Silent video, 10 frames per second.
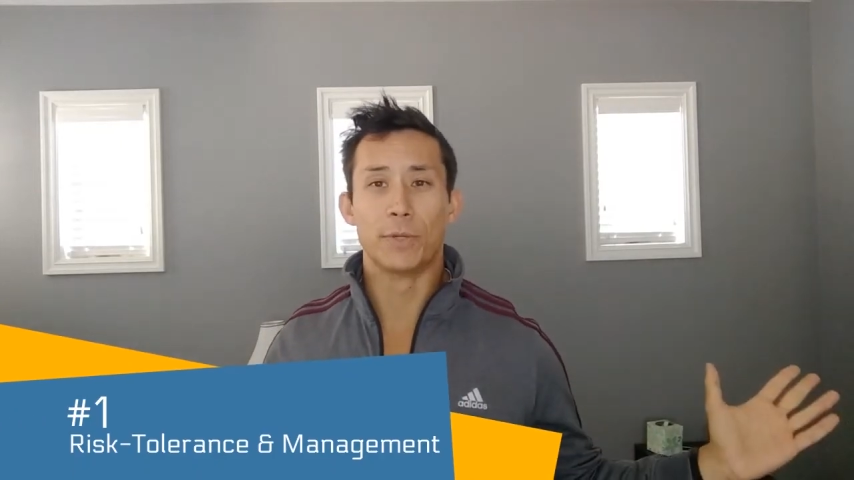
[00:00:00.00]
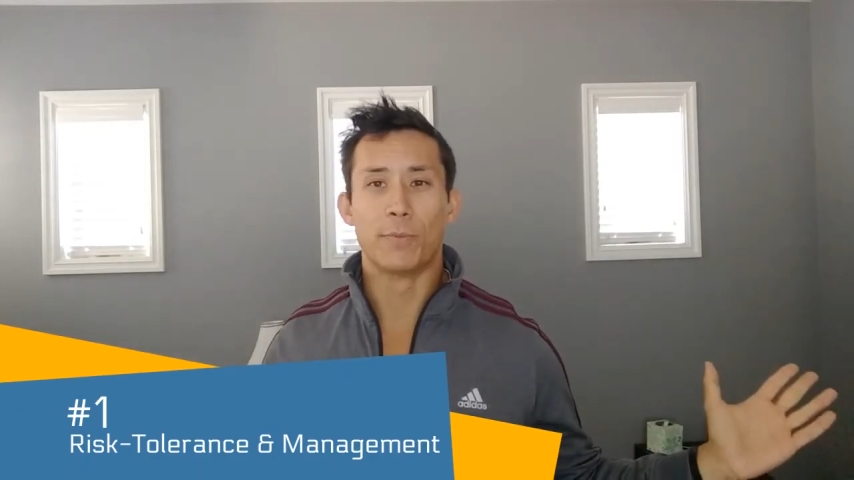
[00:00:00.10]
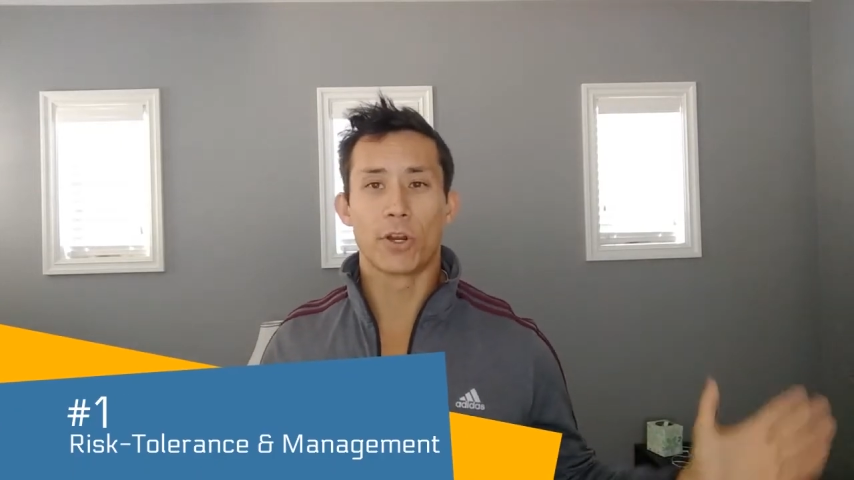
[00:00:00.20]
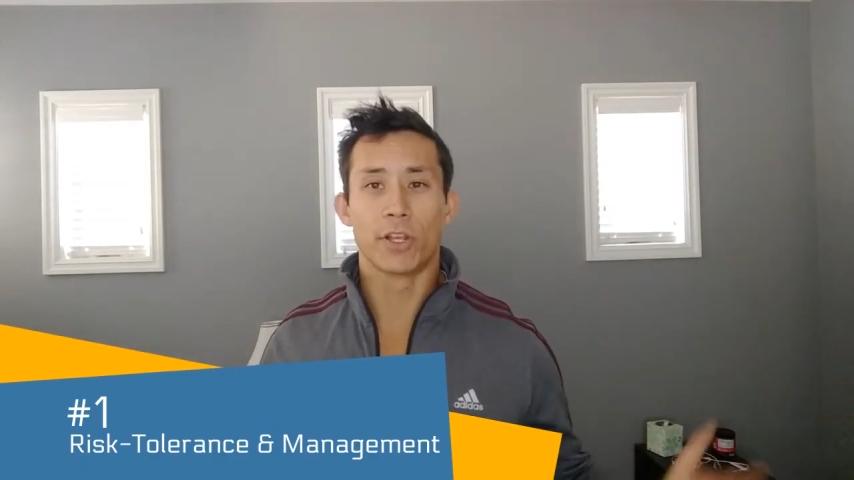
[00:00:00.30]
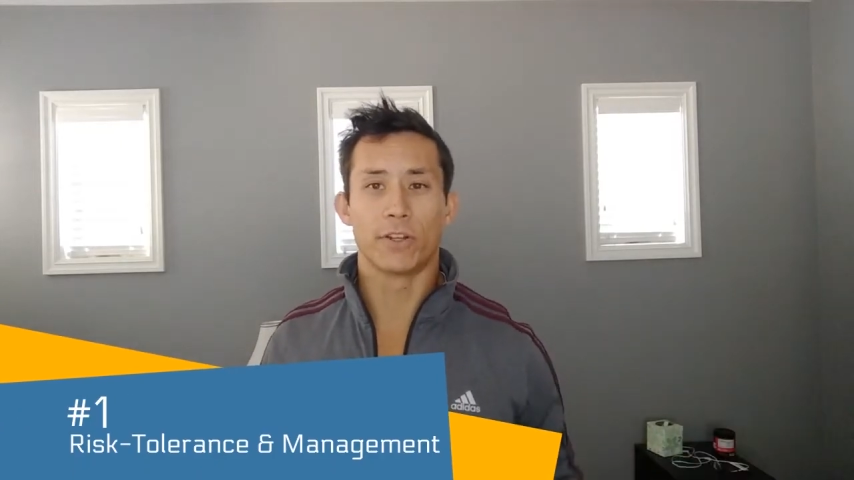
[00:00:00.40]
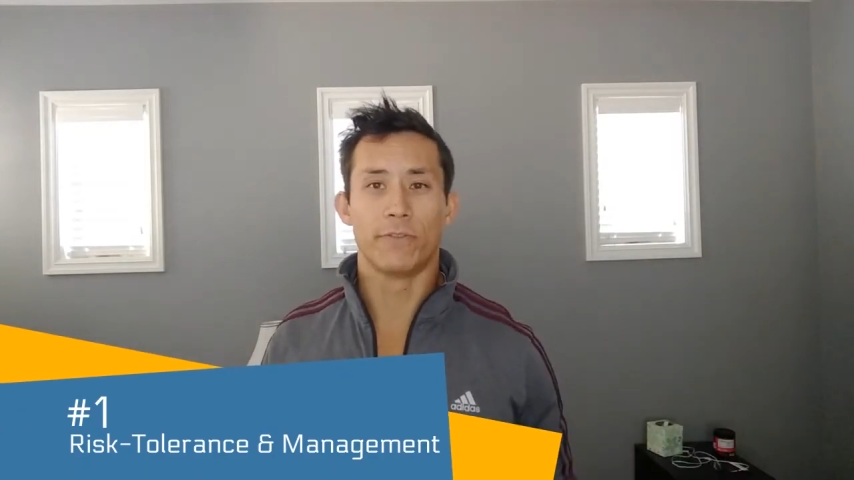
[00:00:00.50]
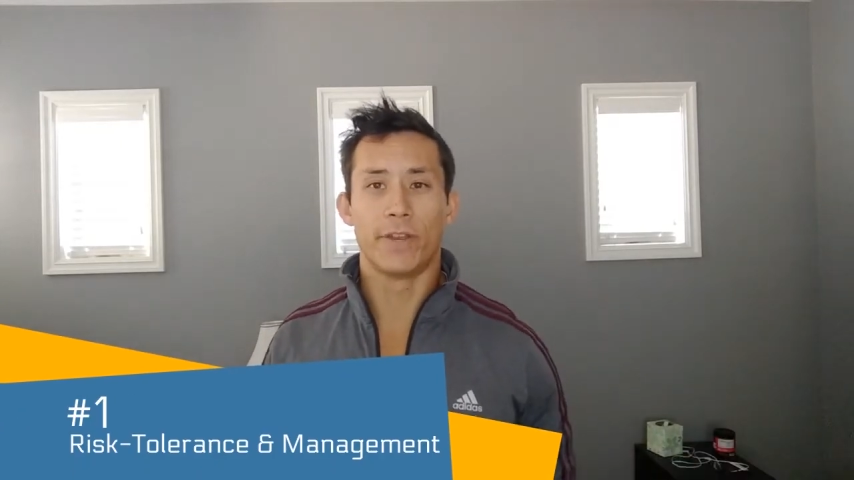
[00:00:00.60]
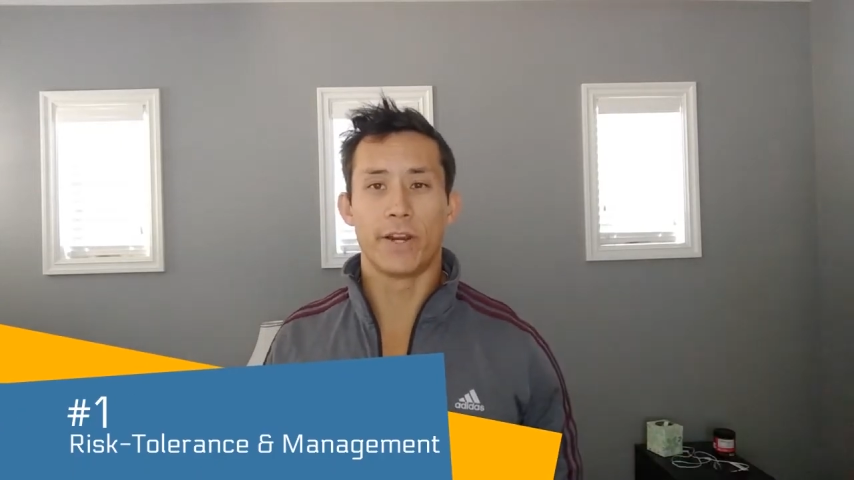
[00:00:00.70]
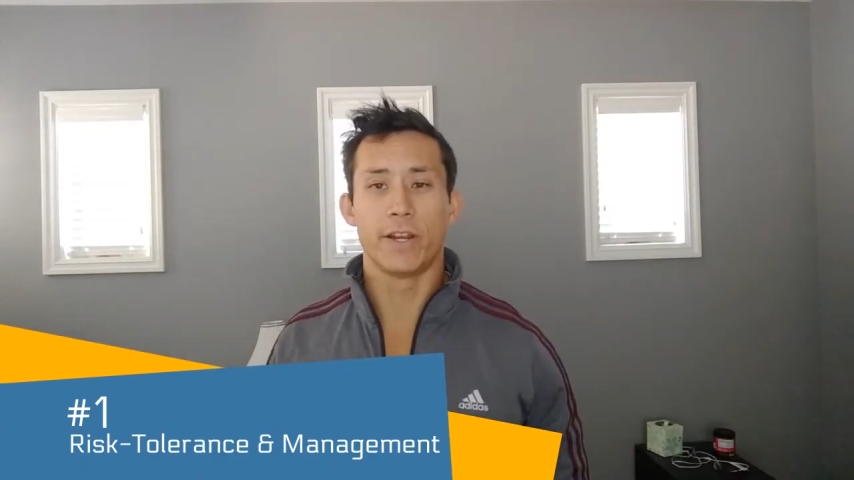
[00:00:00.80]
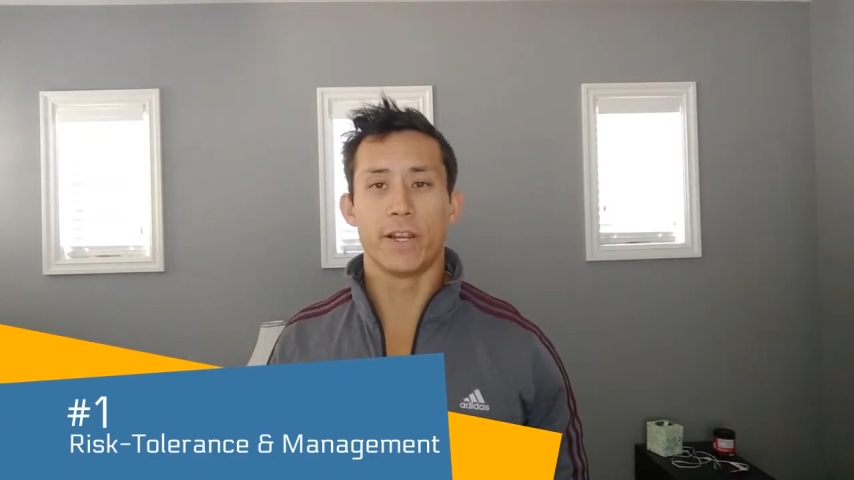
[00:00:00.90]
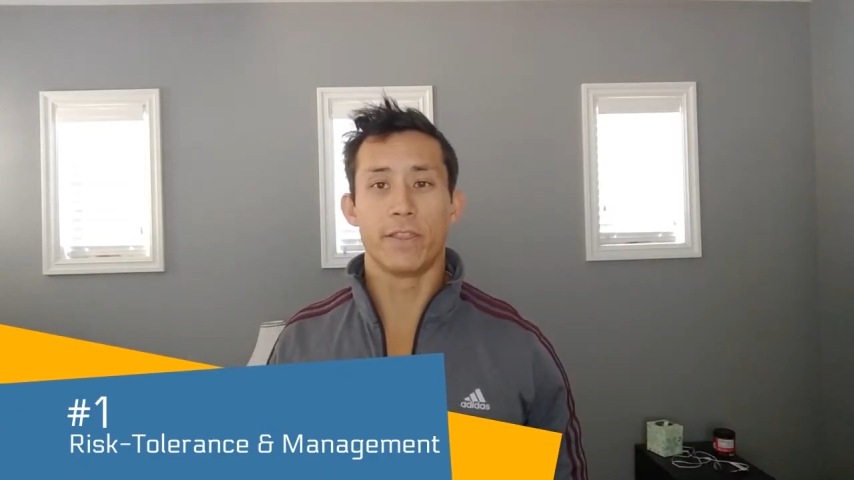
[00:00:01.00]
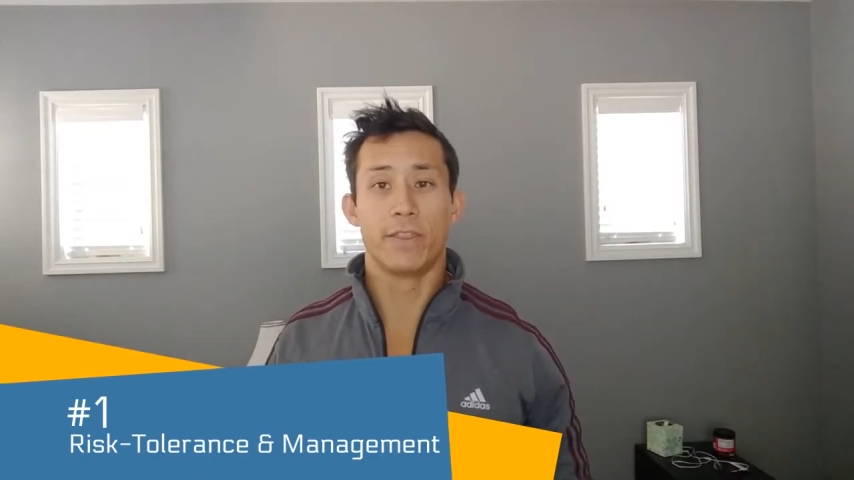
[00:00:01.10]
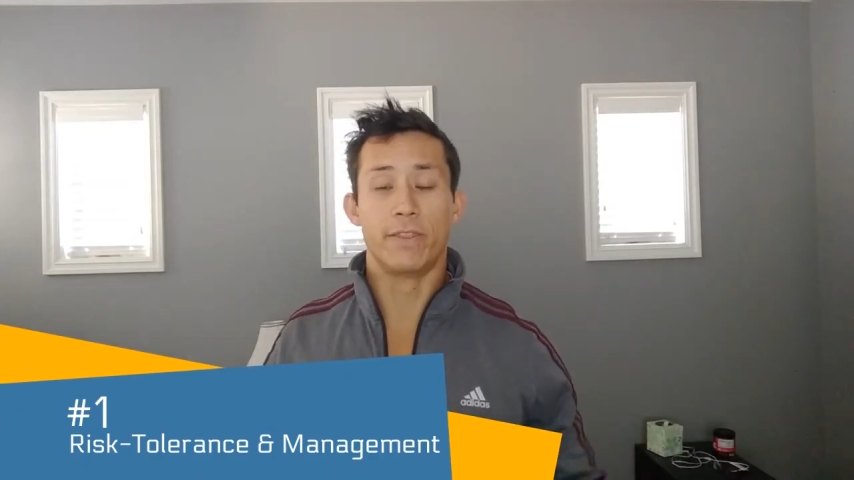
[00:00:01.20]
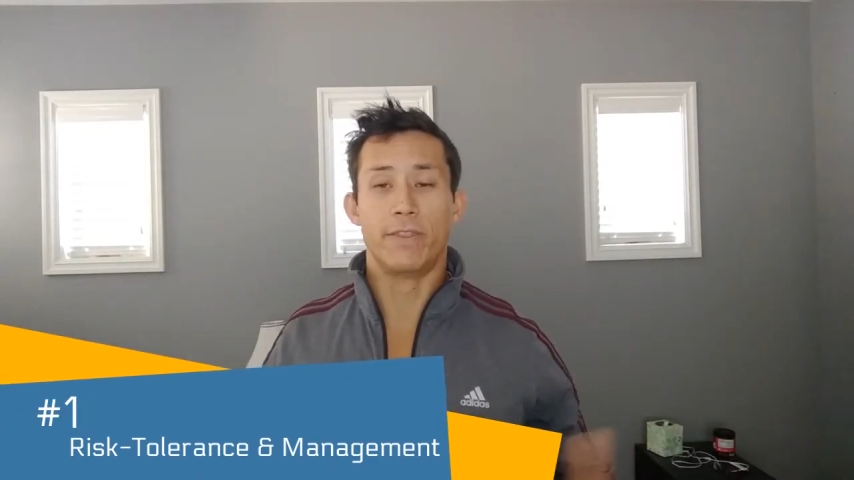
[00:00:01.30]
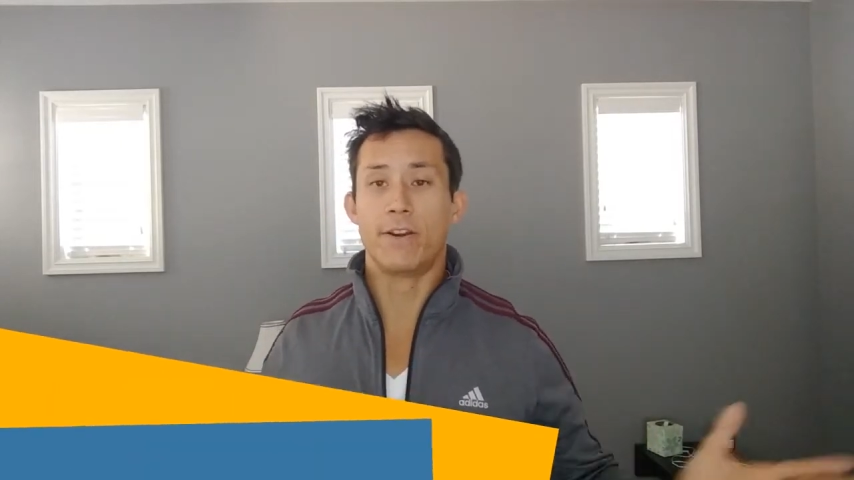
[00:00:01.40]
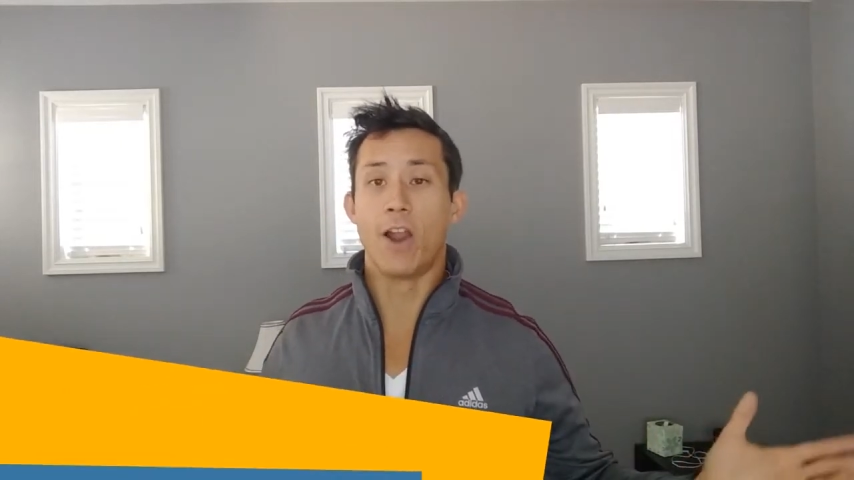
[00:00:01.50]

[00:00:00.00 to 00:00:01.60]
markets are they're